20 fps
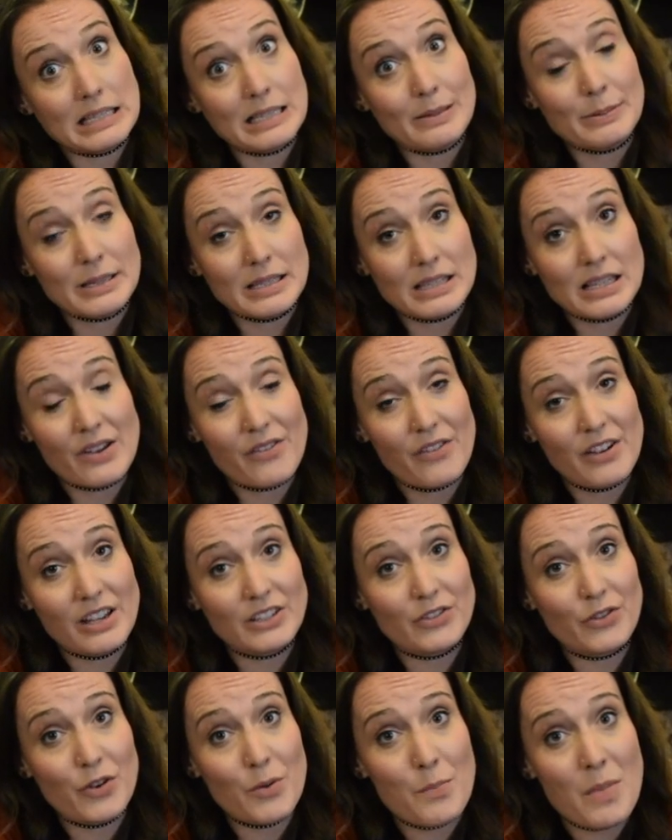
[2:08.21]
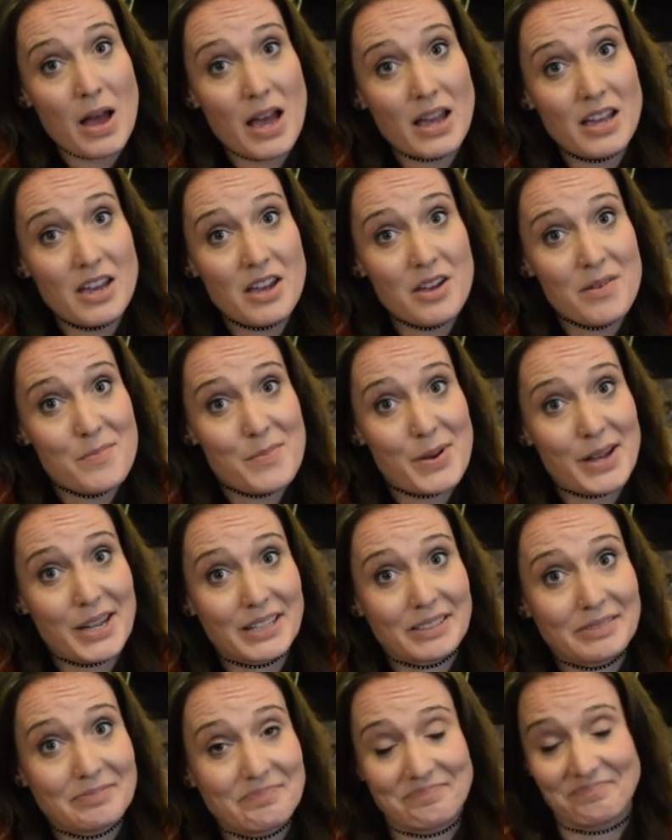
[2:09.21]
specifics from Maya,
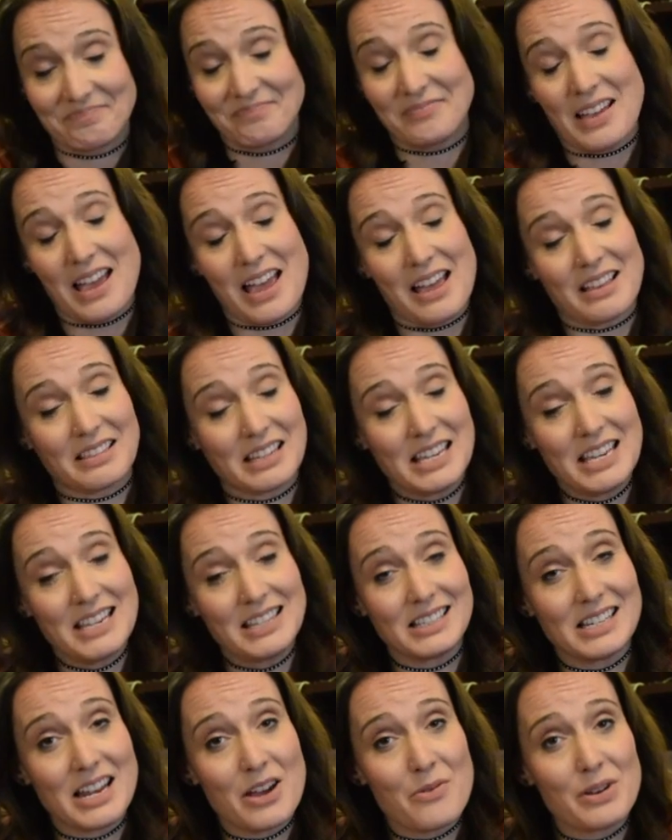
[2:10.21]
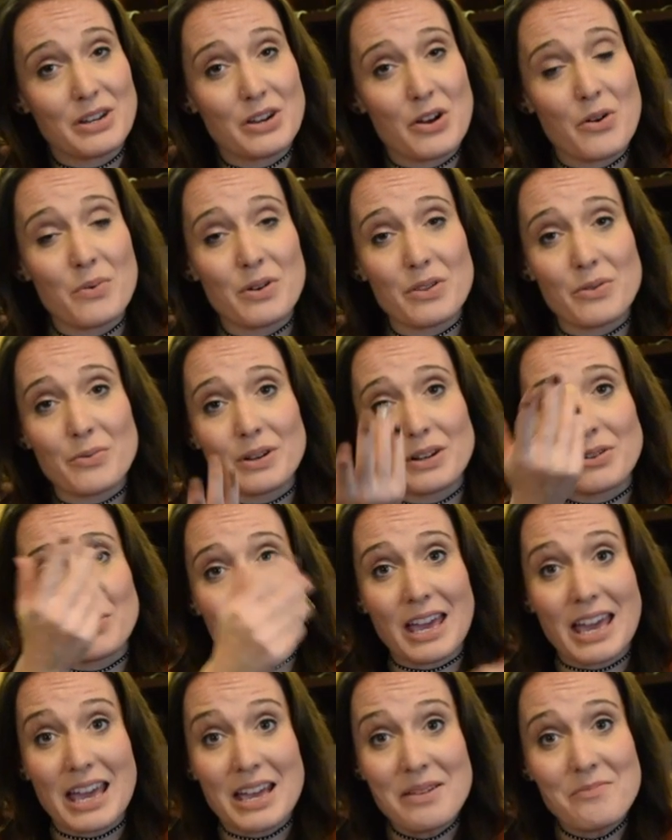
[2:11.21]
but at least now we know where the riddle
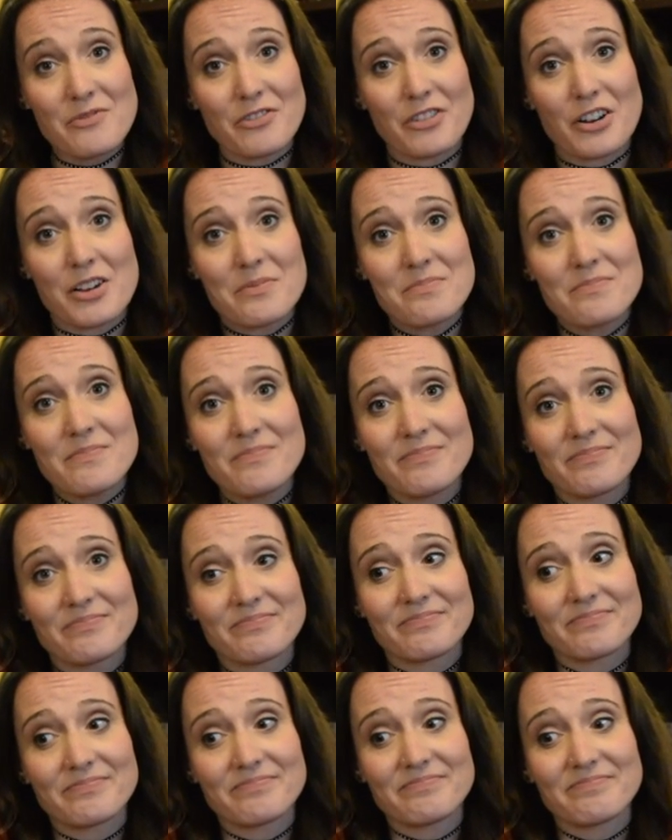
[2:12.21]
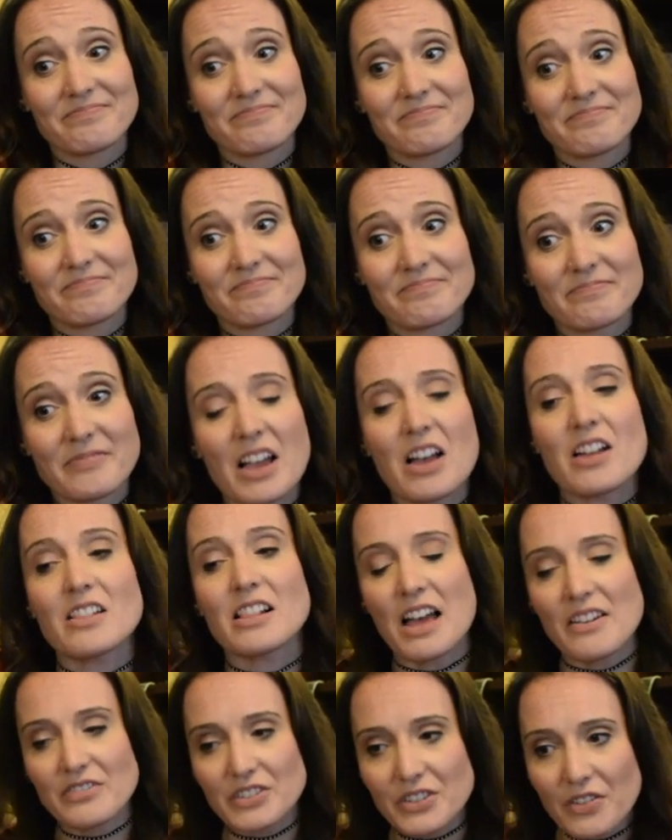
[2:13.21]
came from. I'll
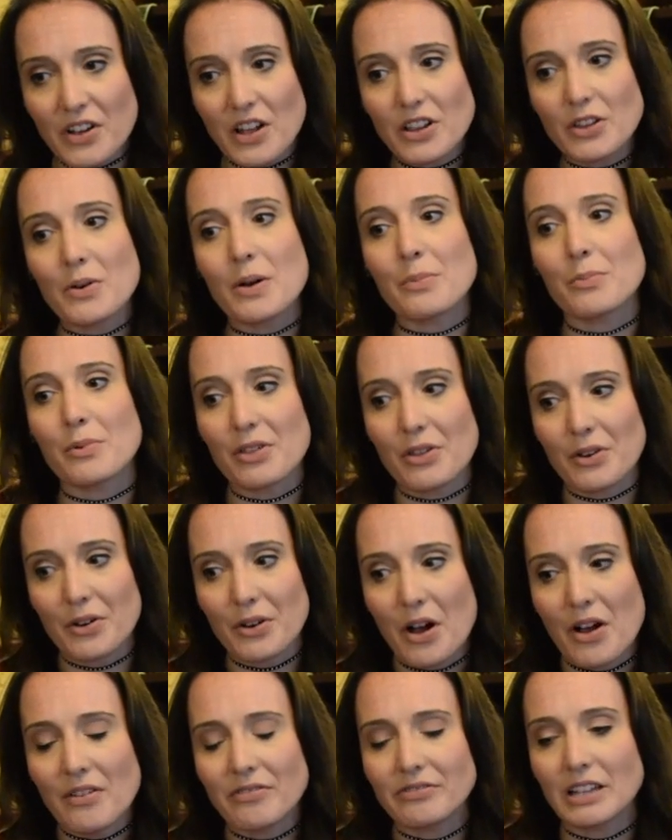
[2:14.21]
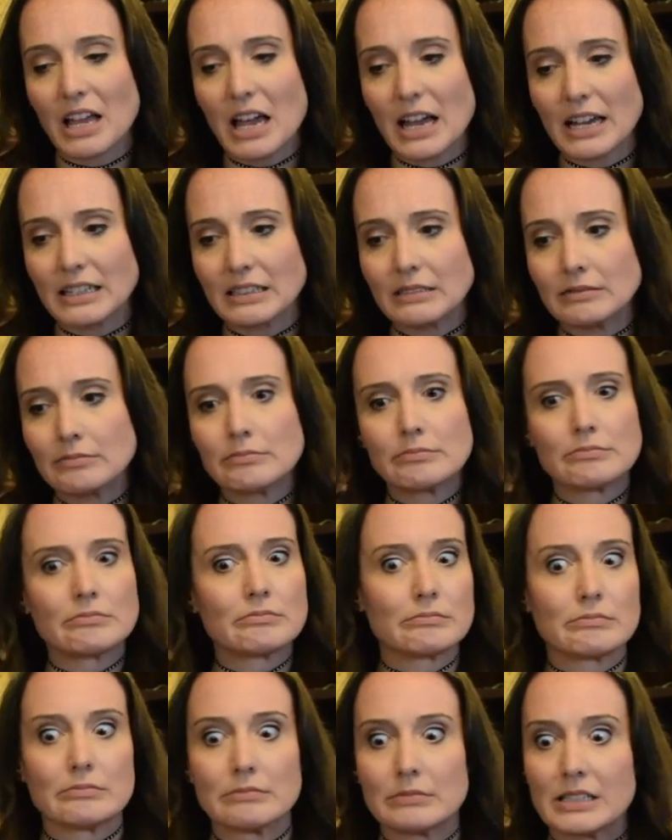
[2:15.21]
have to follow up with her offline,
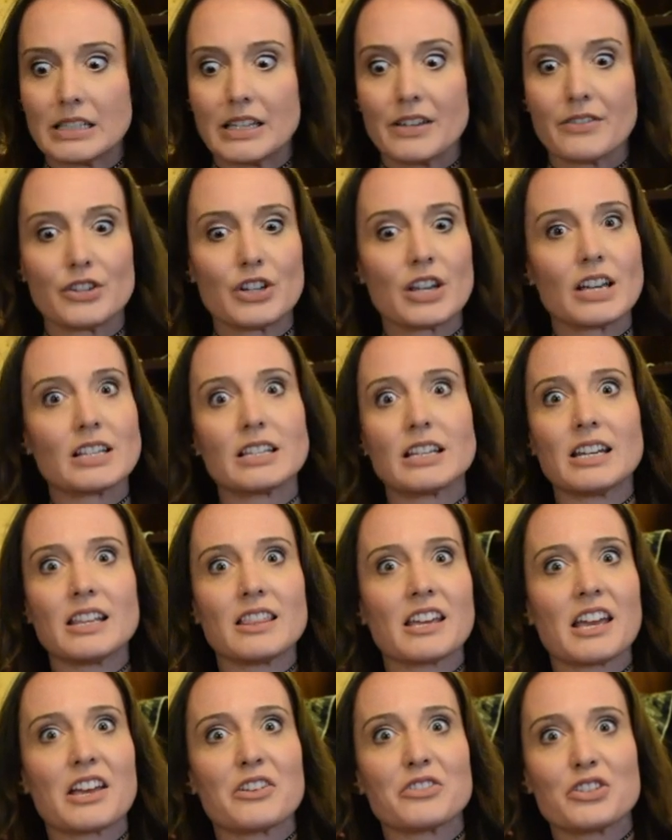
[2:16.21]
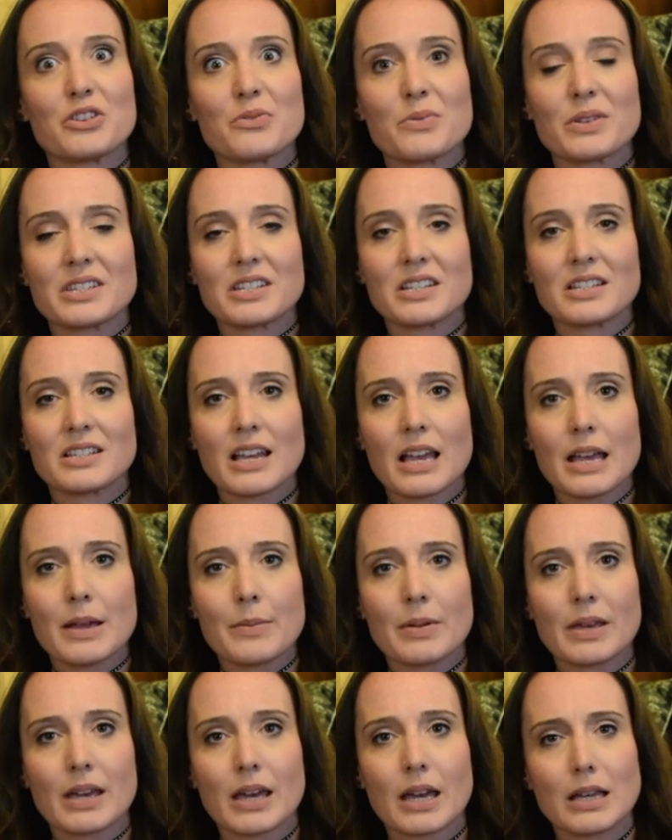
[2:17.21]
see if she has anything else she wants to say,
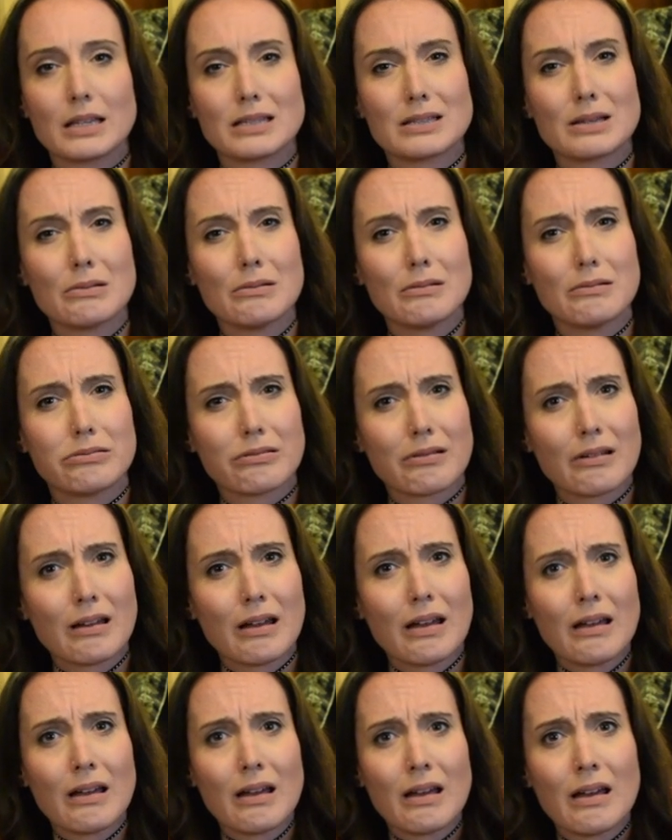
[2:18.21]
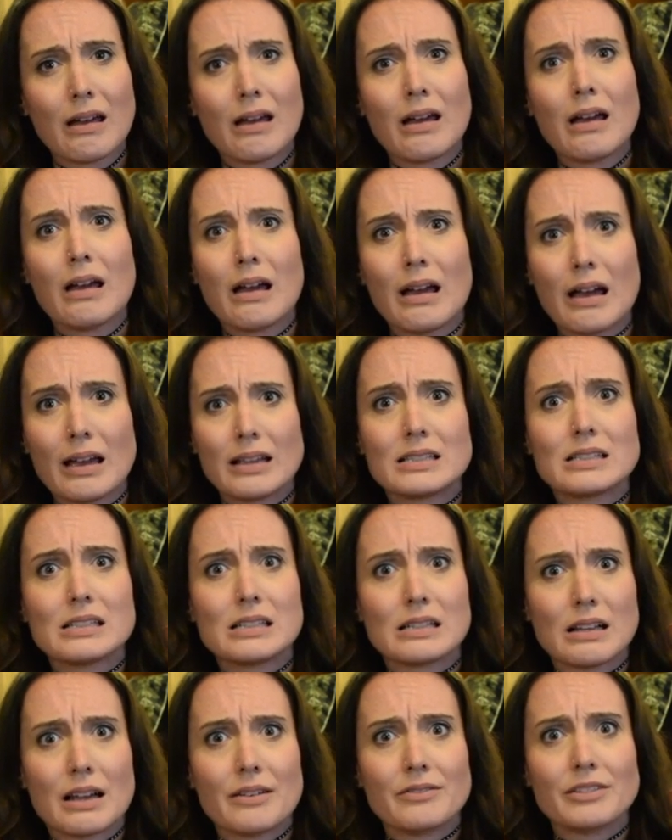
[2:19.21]
because whew, I
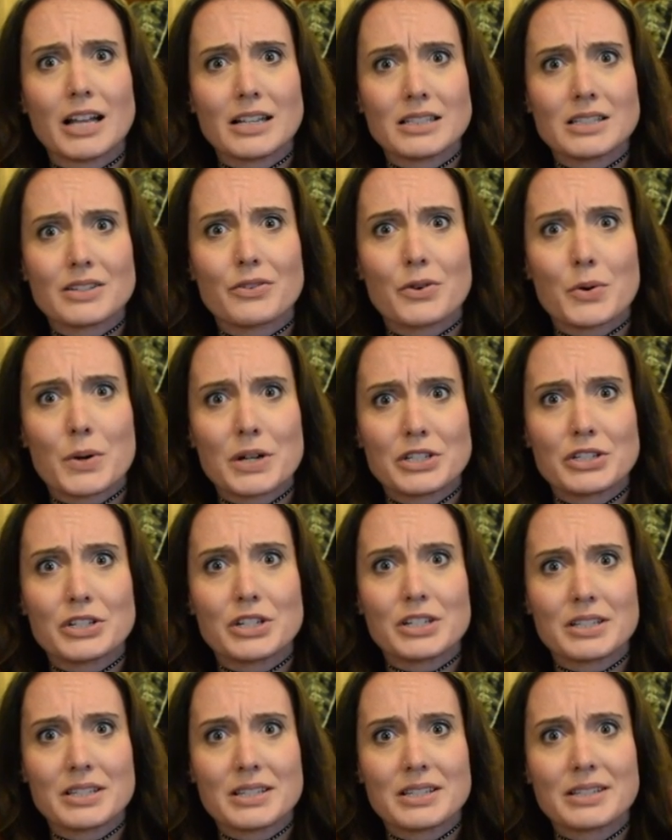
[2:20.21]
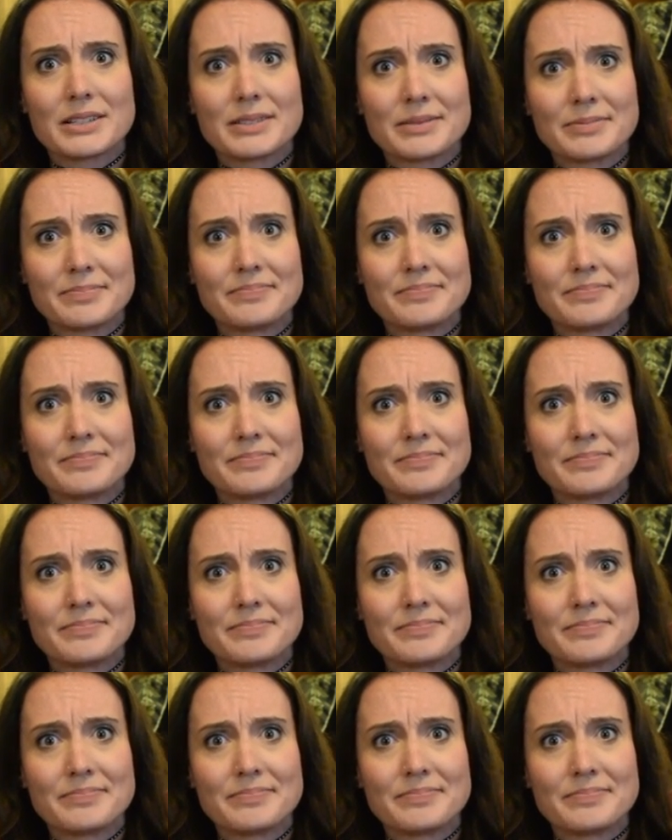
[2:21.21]
still have lots of questions.